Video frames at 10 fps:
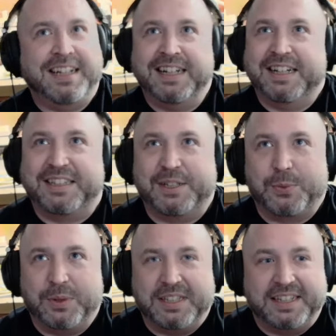this
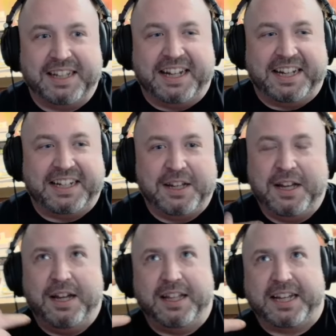was like
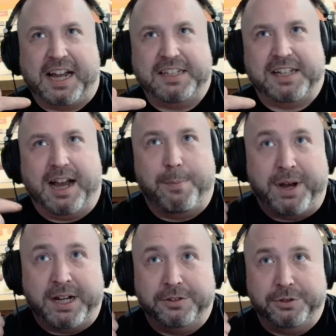I bought a
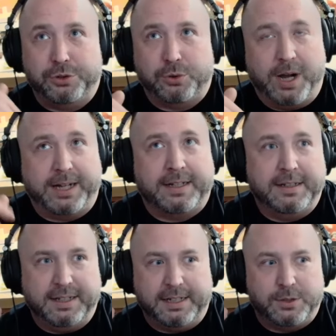new truck
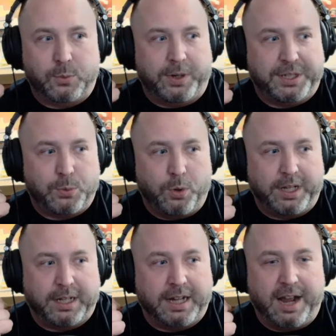in 2020.
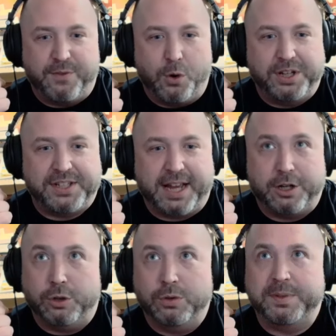I've always had a
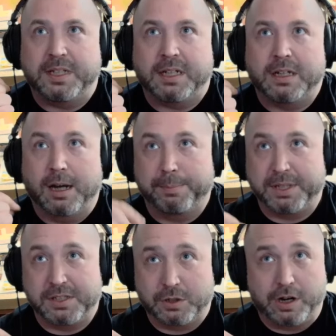hoopty, a piece
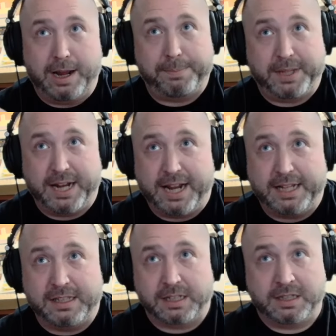of crap that I had
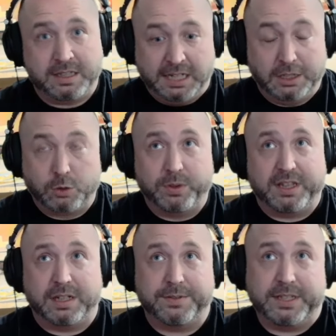to tinker with
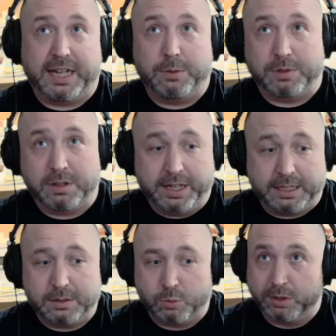every day with like
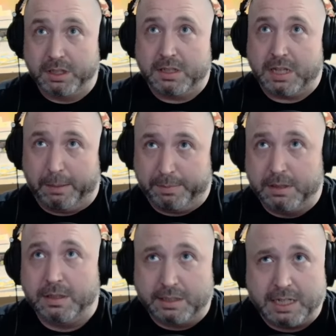Gorilla Tape
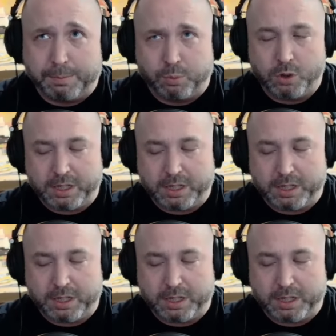and keep running.